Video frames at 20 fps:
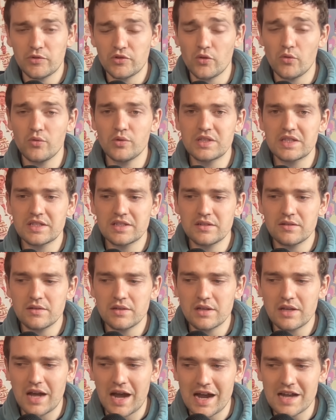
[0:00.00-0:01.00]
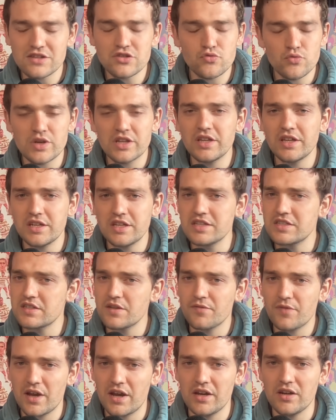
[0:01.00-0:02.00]
So, Ange really needs
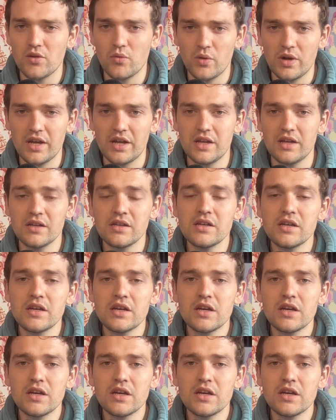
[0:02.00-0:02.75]
to find a way